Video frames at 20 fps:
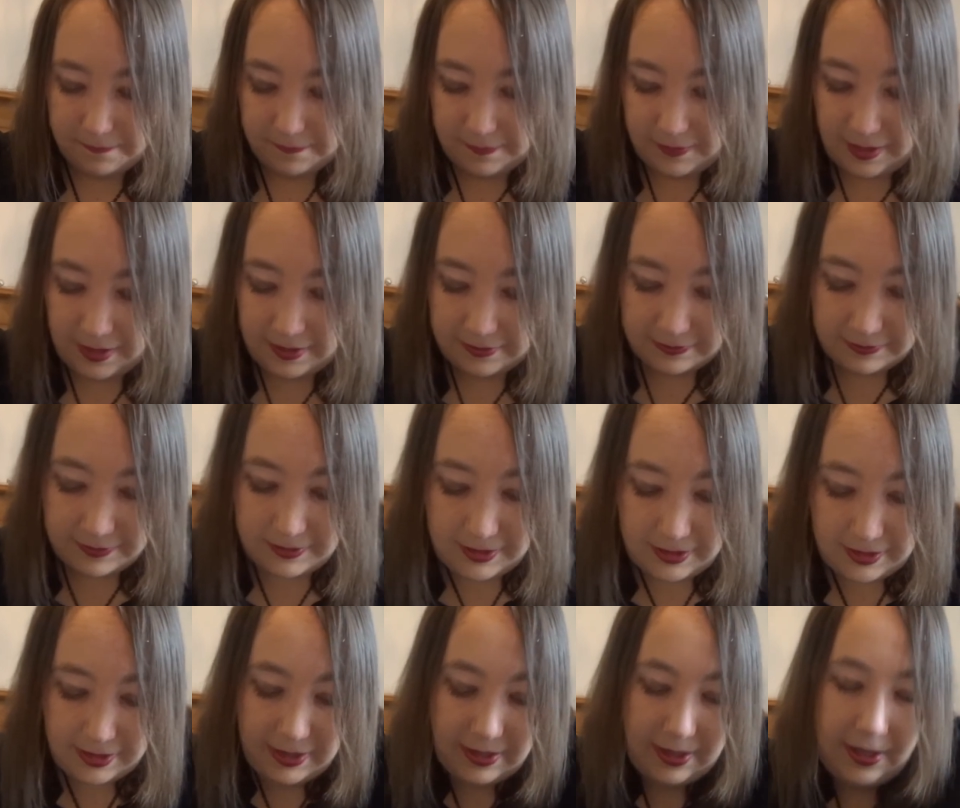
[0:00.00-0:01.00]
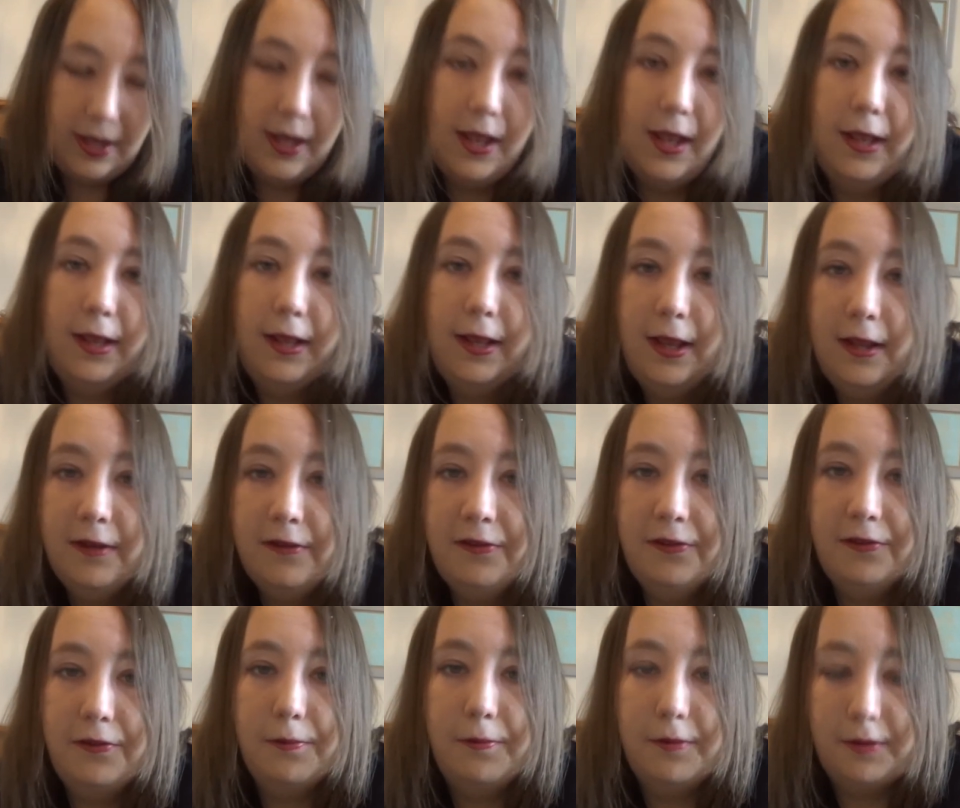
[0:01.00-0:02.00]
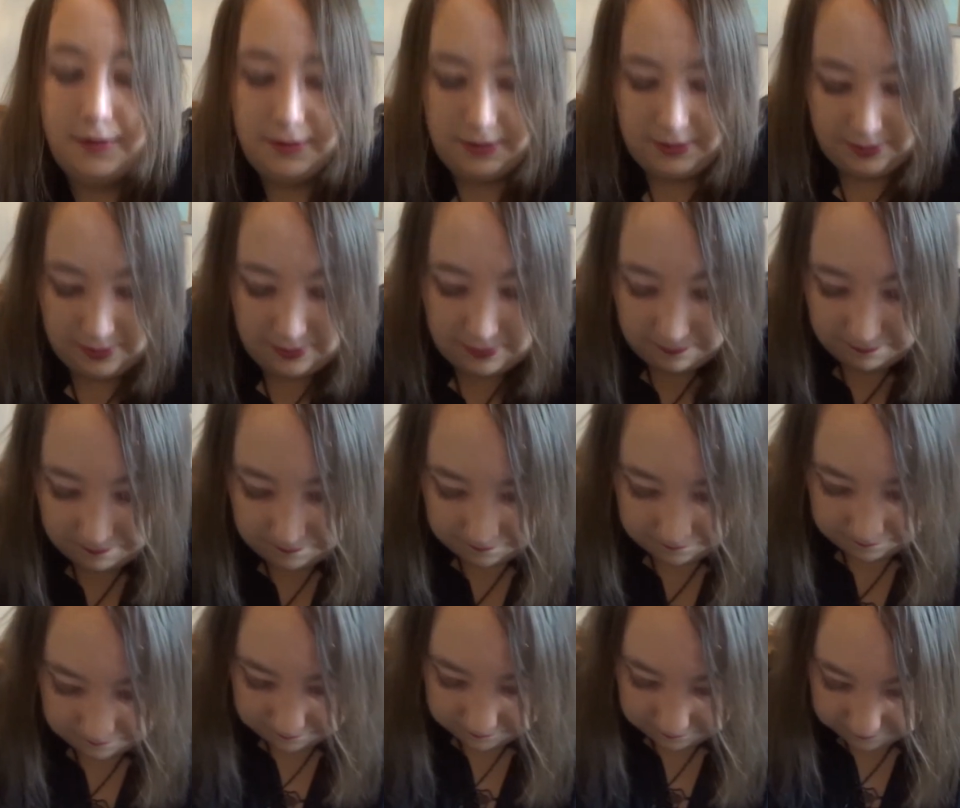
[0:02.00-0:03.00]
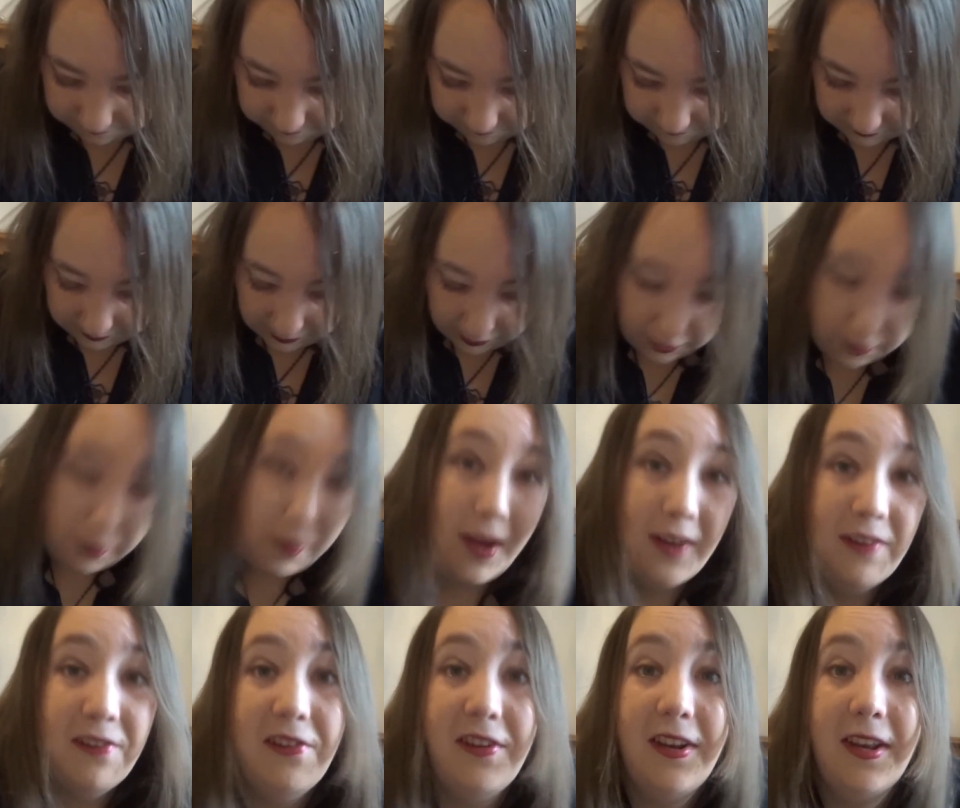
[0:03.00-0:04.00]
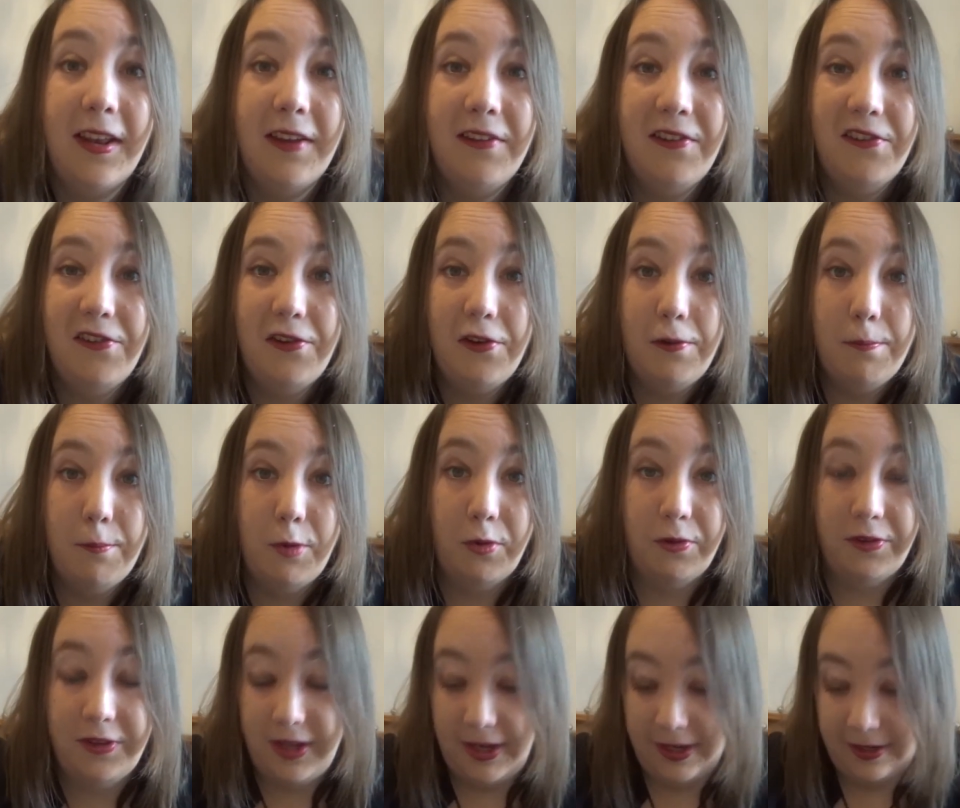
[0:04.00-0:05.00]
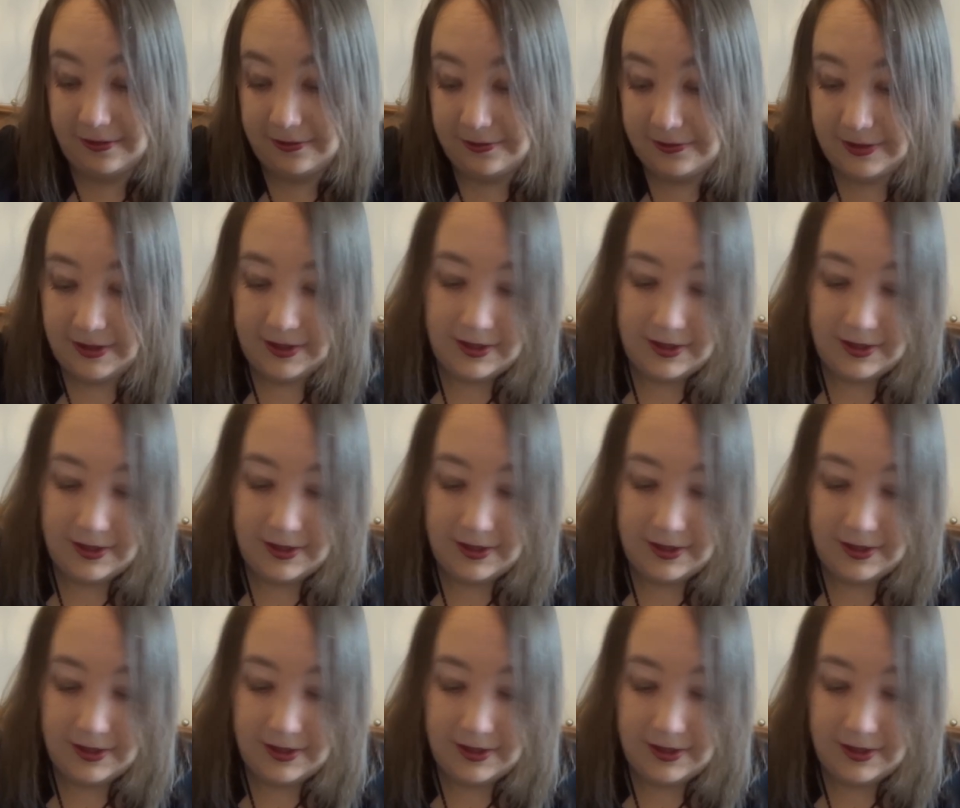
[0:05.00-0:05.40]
And the last one, oh actually there's 2 more things.